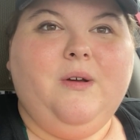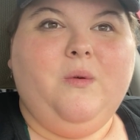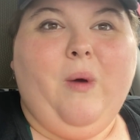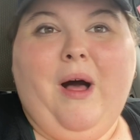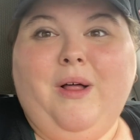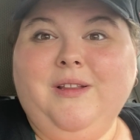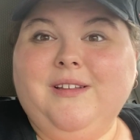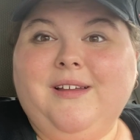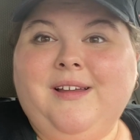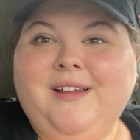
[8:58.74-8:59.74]
well.
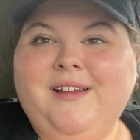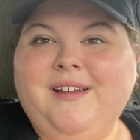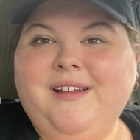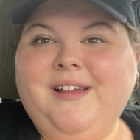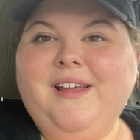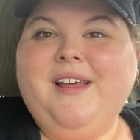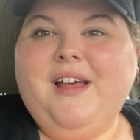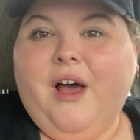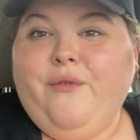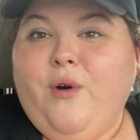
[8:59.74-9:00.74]

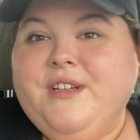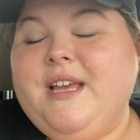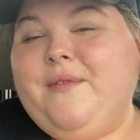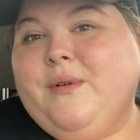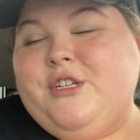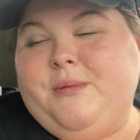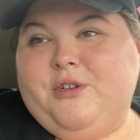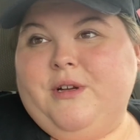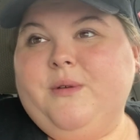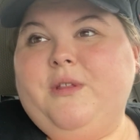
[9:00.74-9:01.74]
Of course, everyone should be
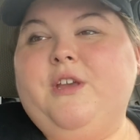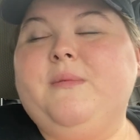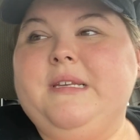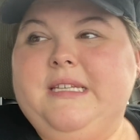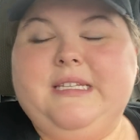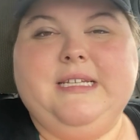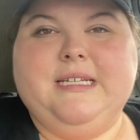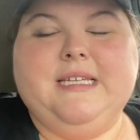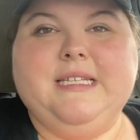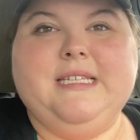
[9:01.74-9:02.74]
treated with human
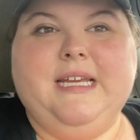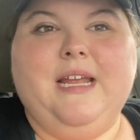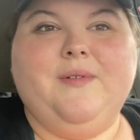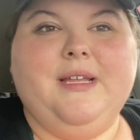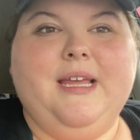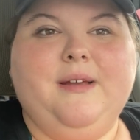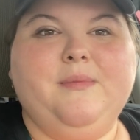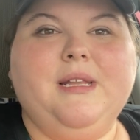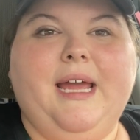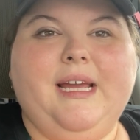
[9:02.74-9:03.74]
decency and everything,
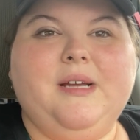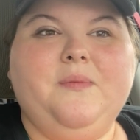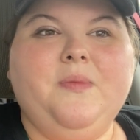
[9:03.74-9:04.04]
but like,